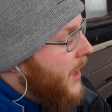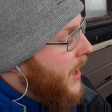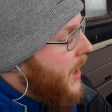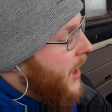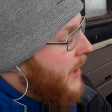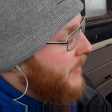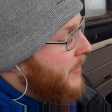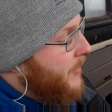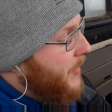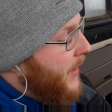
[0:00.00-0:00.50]

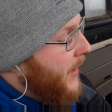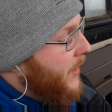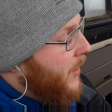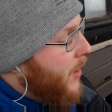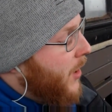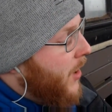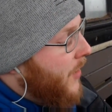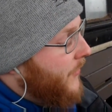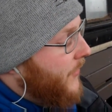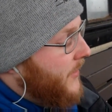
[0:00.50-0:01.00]
I'm about
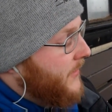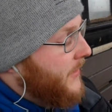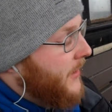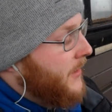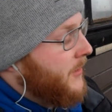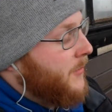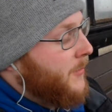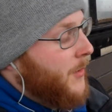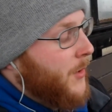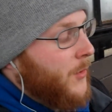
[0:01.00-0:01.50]
halfway down
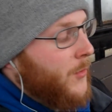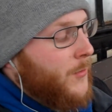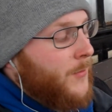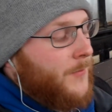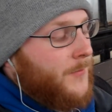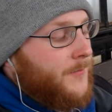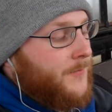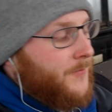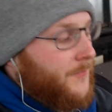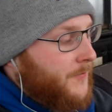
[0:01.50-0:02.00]
the bowl,
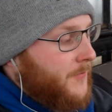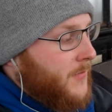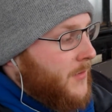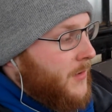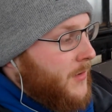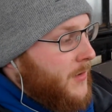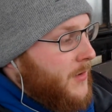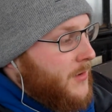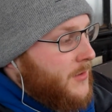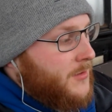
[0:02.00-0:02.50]

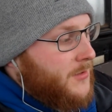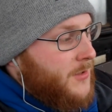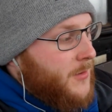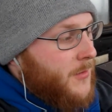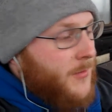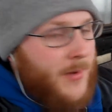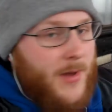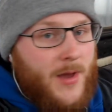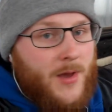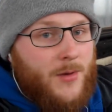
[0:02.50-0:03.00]
so I'm
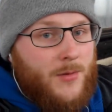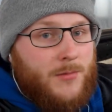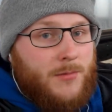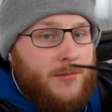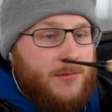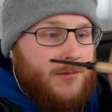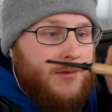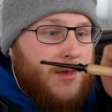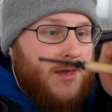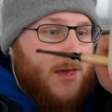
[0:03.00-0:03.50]
about
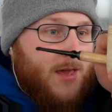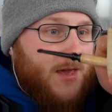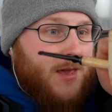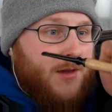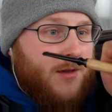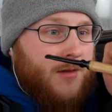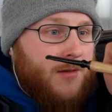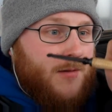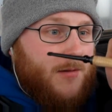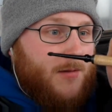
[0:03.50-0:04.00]

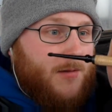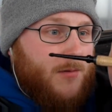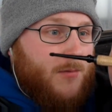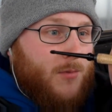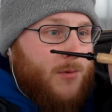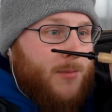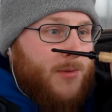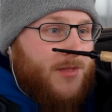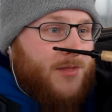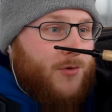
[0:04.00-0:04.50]
here
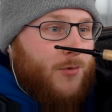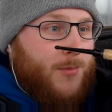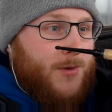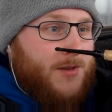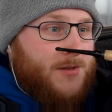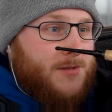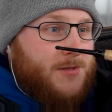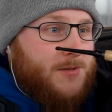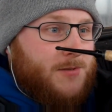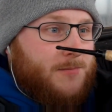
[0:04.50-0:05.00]
where my thumb
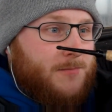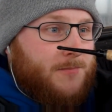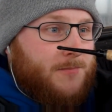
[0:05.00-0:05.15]
is,